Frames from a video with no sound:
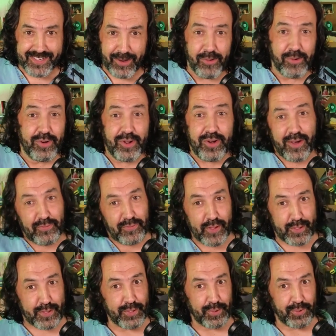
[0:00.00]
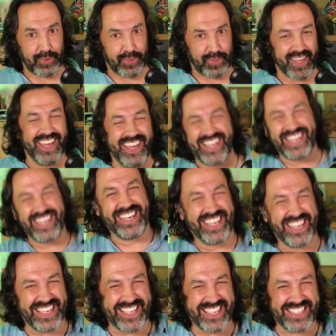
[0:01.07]
owner of the truth.
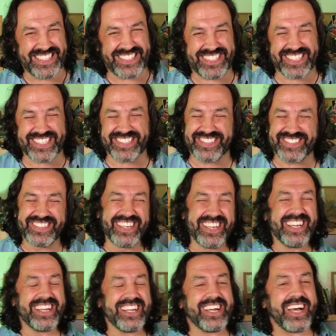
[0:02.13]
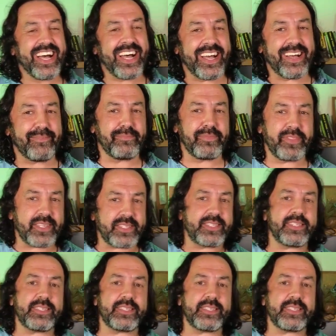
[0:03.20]
So this